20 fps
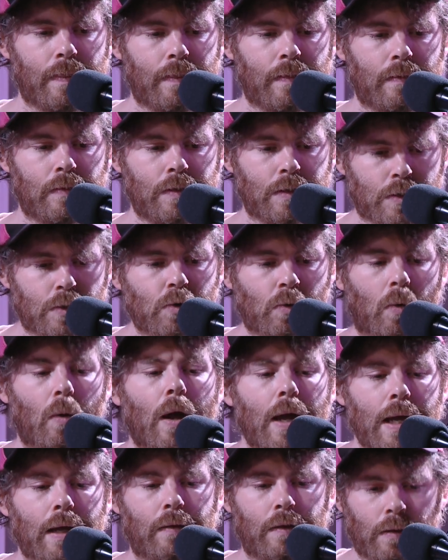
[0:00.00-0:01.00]

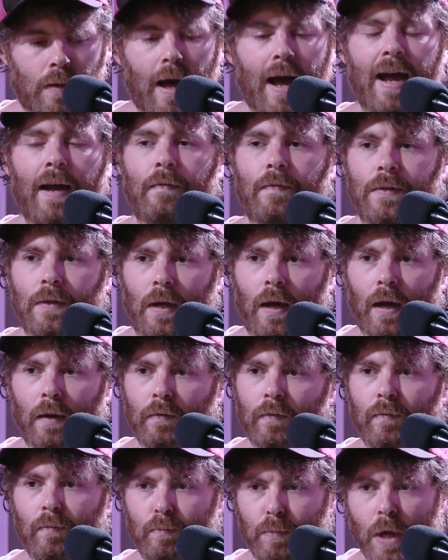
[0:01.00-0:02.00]
destroying the lives
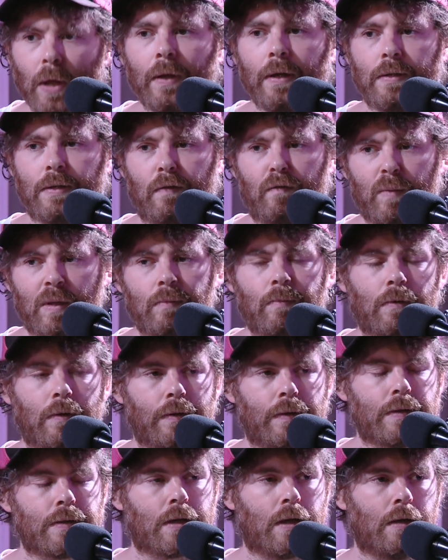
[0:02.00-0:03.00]
of millions of people
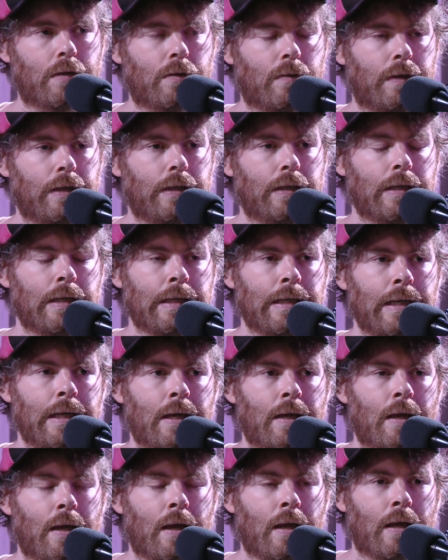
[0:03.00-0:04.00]
in this country.
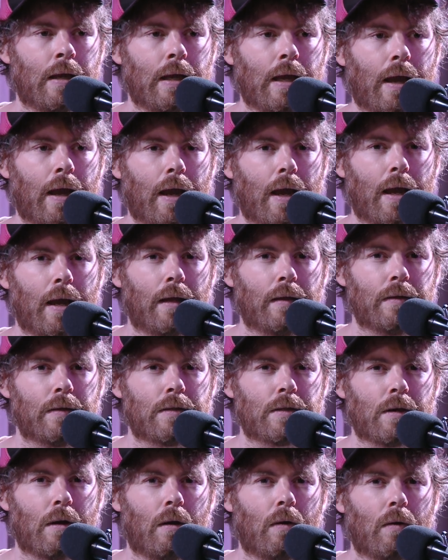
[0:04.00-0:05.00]
And
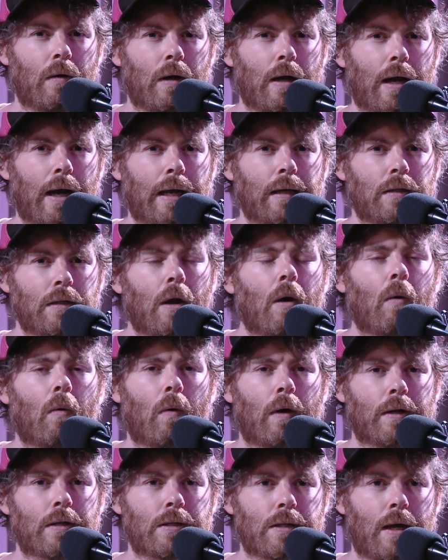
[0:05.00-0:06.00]
so I don't
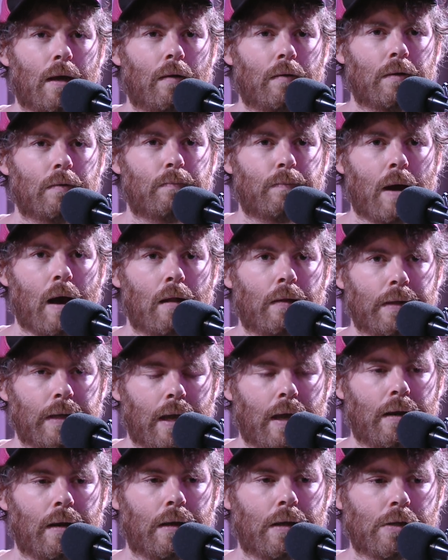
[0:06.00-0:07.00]
want to sound
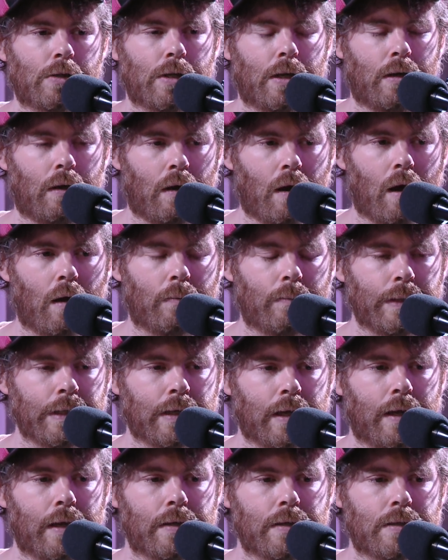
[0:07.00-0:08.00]
Pollyanna-ish at all,
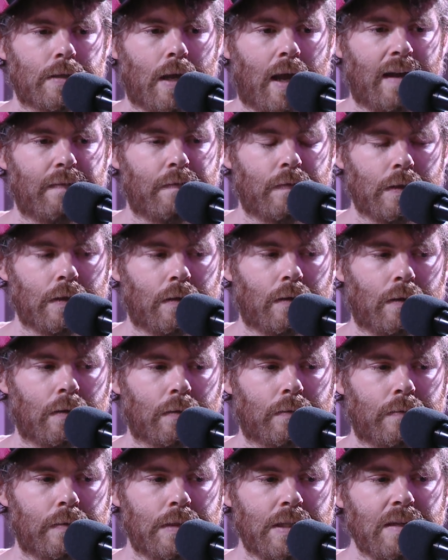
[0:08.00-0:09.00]
because I
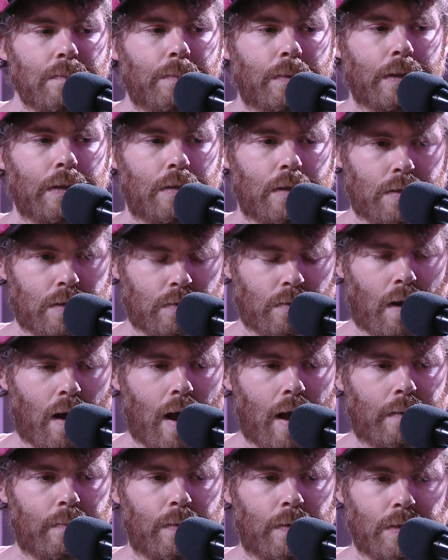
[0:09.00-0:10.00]
feel deeply
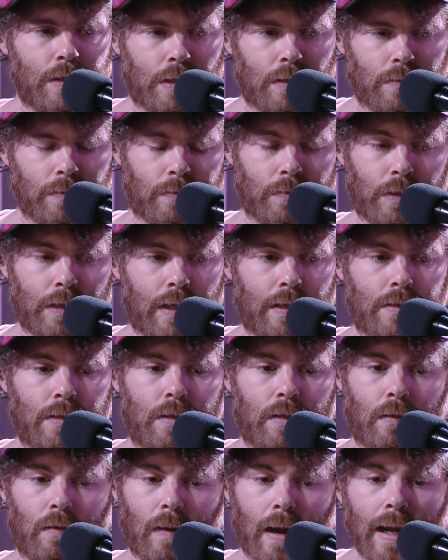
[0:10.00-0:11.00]
distraught, particularly as
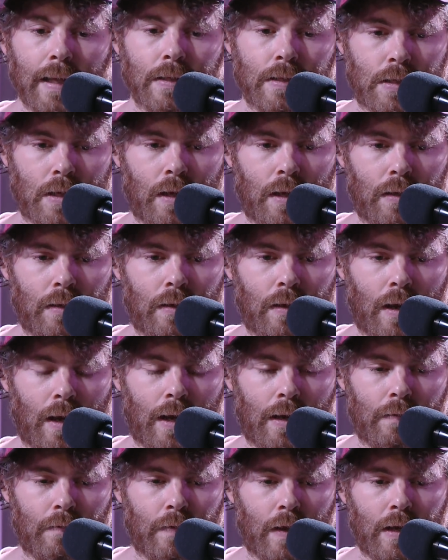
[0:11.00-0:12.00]
the grandson
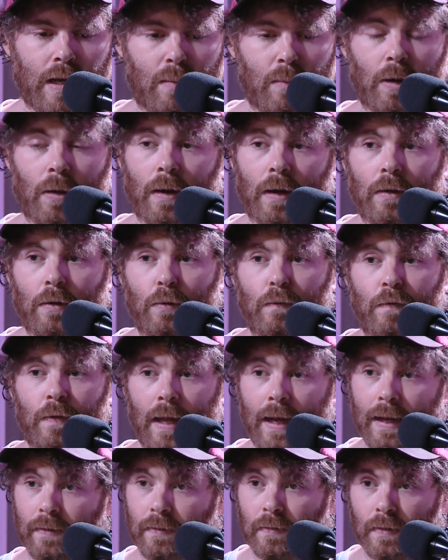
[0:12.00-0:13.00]
of an immigrant who
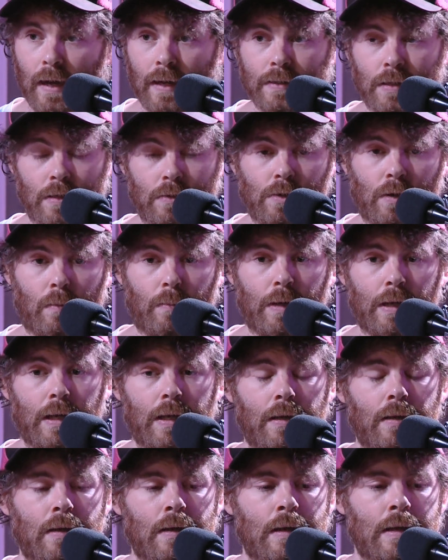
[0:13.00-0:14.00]
fled Nazi
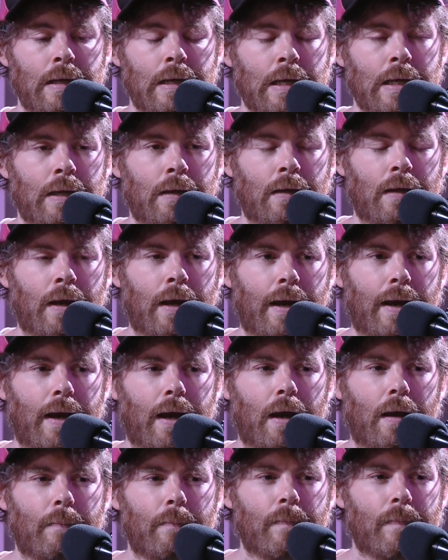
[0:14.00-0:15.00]
Germany.
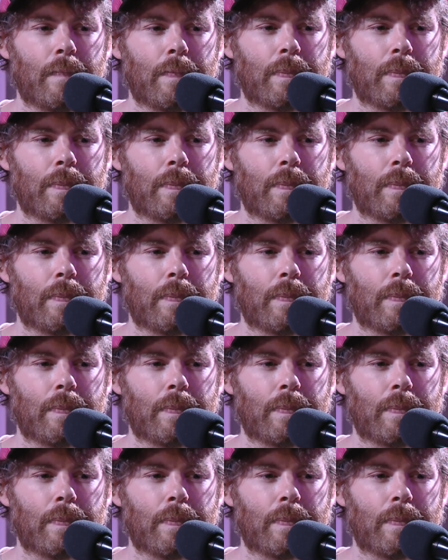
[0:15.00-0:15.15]
I